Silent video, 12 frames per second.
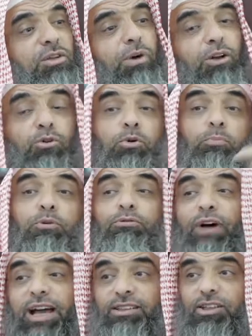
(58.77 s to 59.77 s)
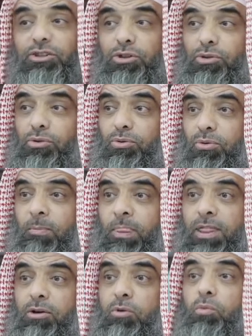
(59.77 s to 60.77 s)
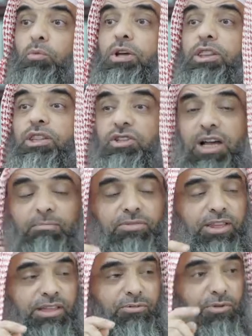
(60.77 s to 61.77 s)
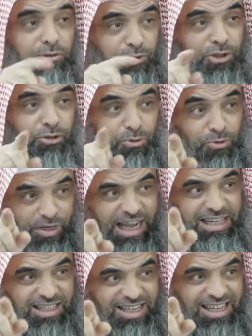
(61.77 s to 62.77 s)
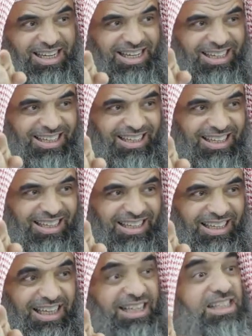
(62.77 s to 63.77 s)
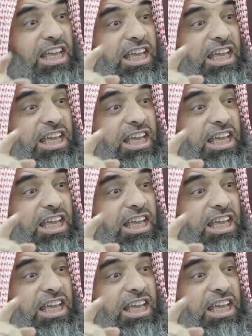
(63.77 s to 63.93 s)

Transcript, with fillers: the one who provided you with something with which you can see? Is